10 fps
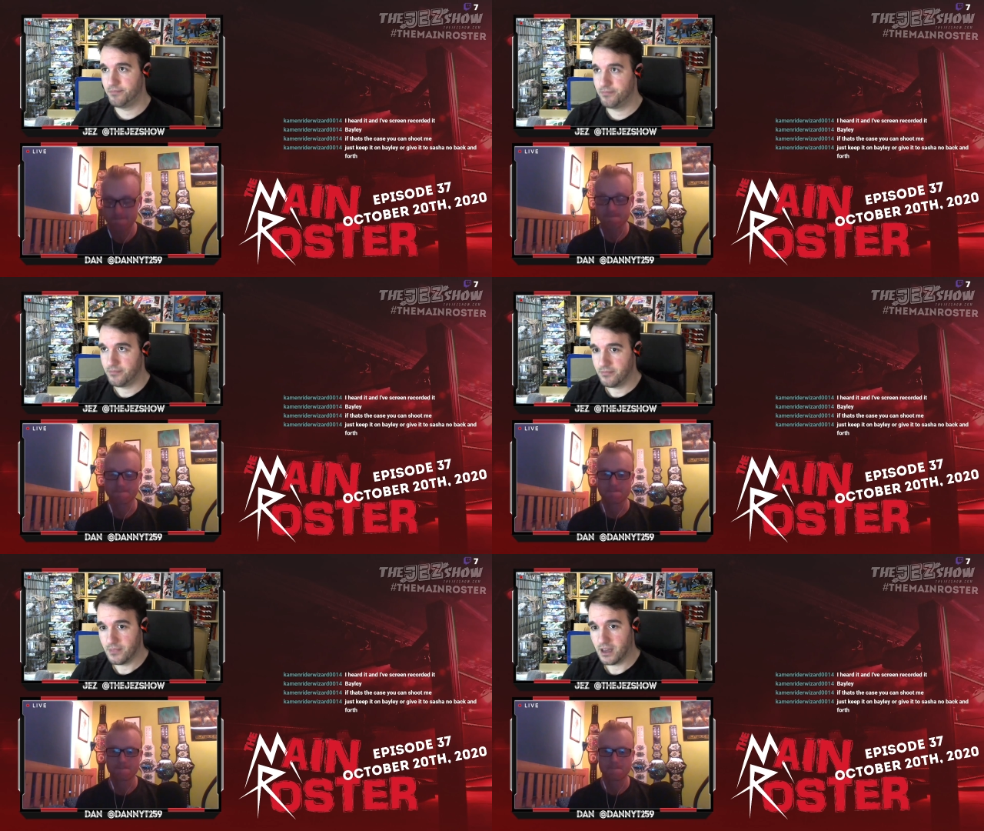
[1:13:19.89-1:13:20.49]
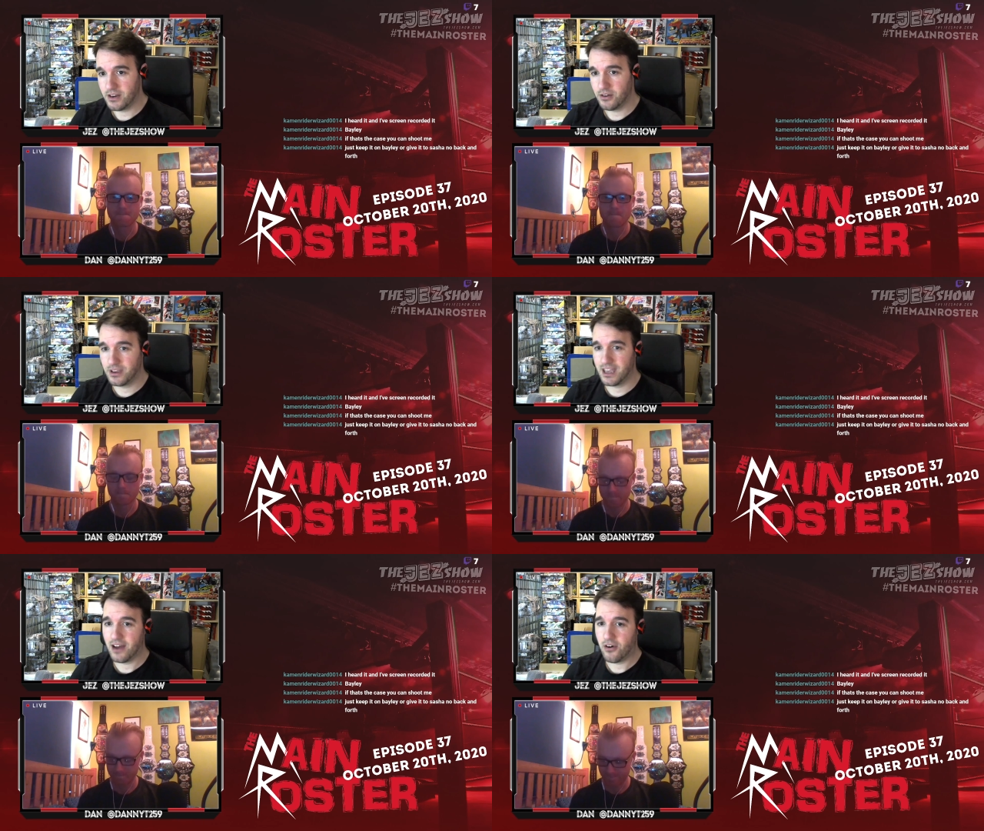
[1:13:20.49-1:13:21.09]
I don't
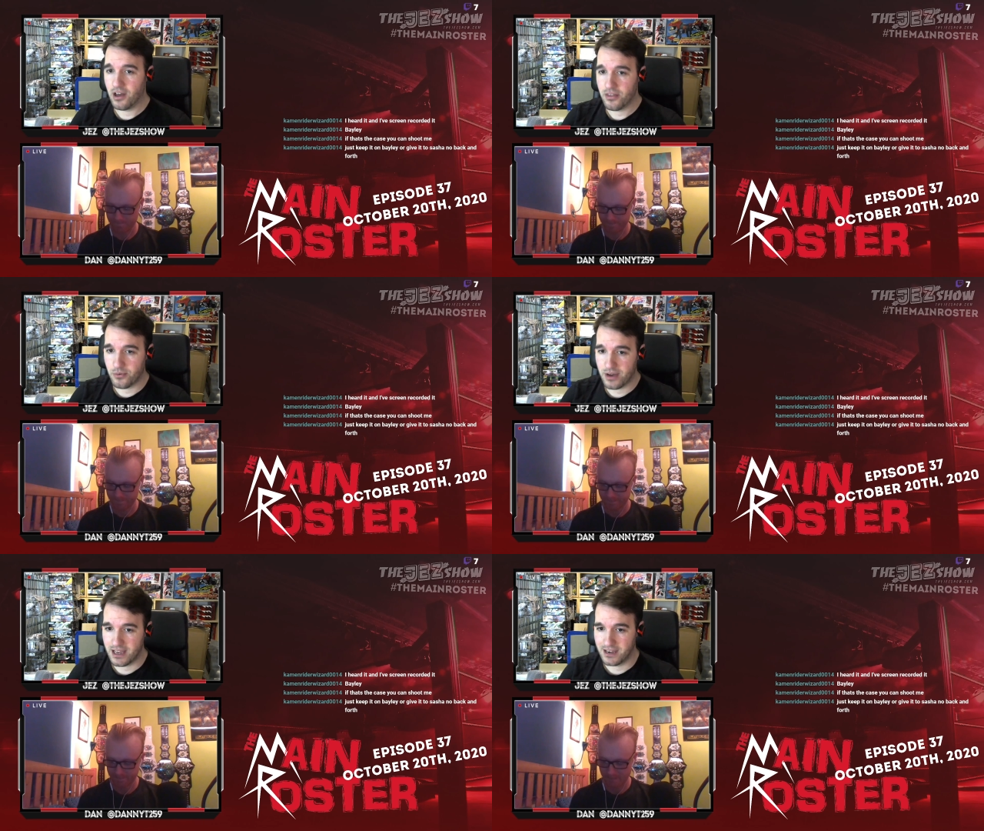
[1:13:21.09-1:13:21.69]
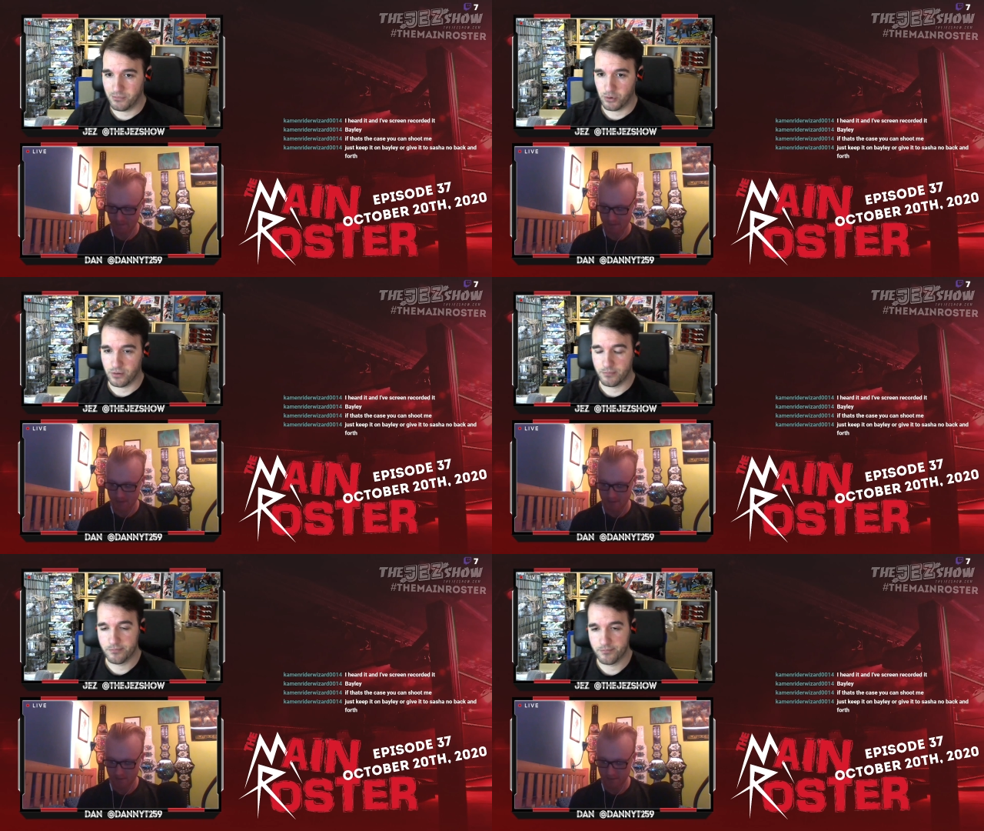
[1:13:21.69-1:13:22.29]
care either way anymore.
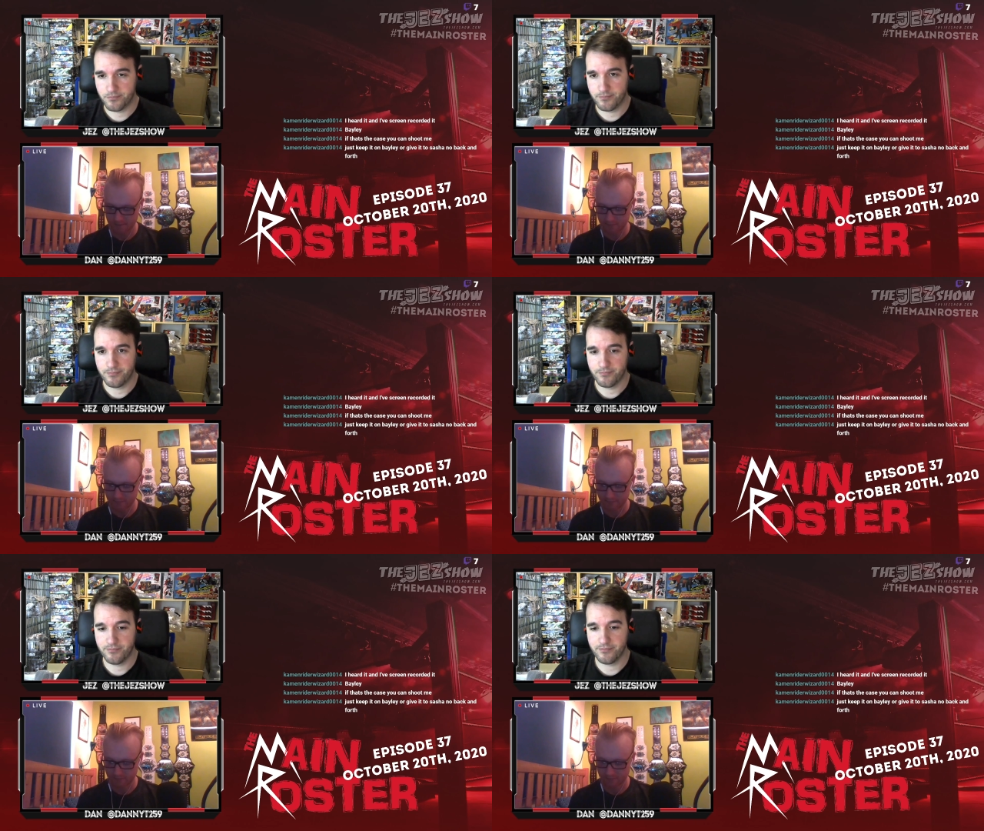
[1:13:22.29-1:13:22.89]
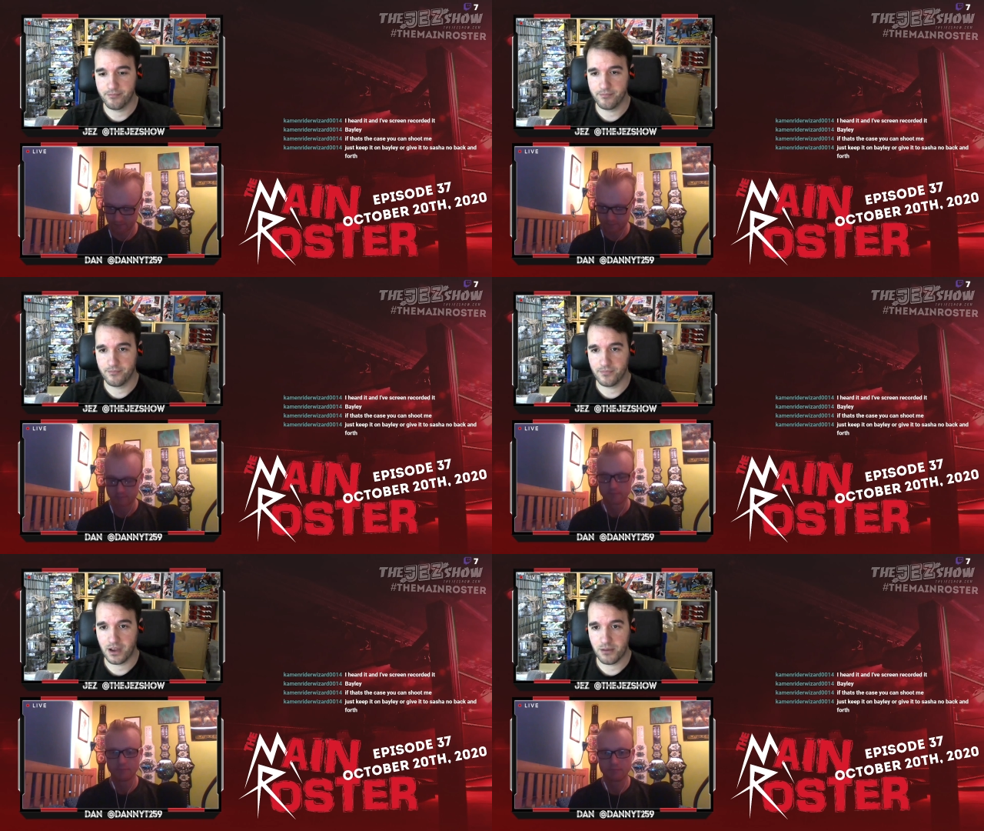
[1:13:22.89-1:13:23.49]

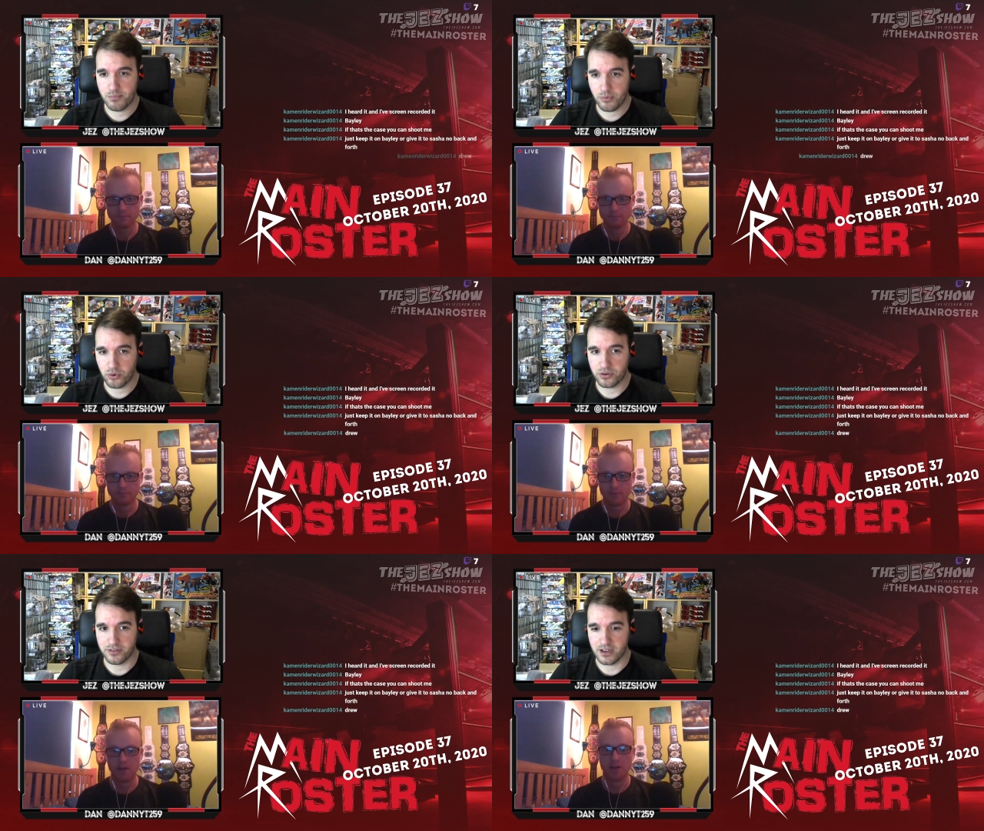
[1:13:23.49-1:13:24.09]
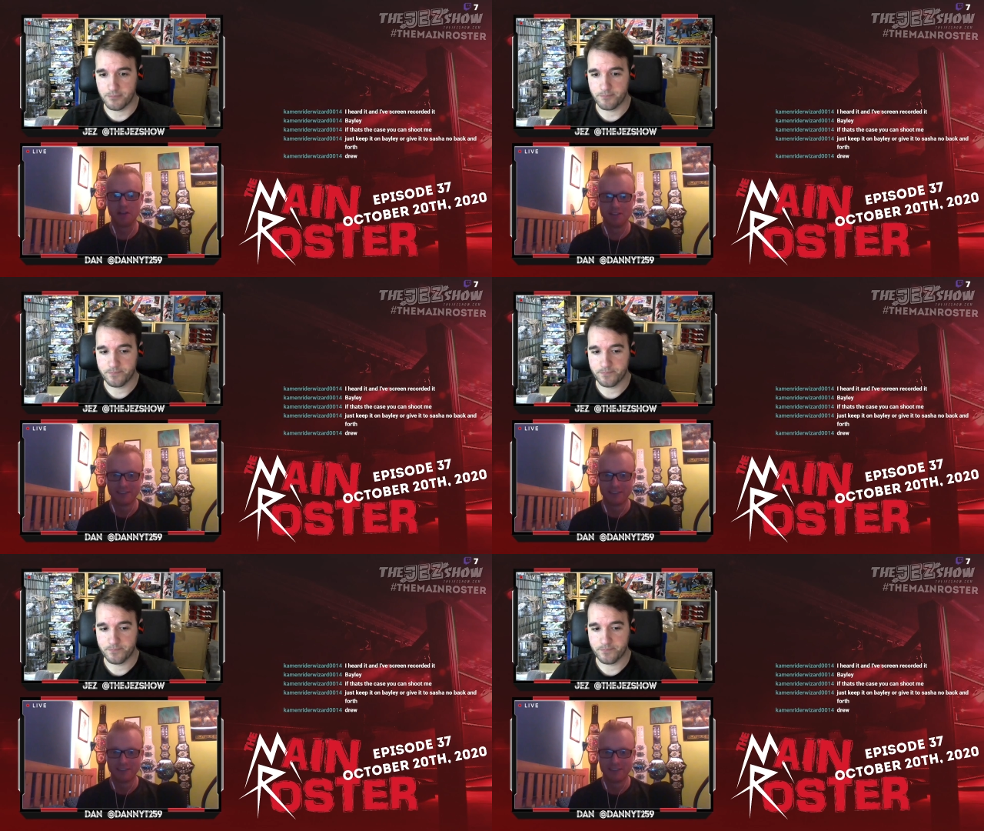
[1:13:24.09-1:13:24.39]
I'm bored of it.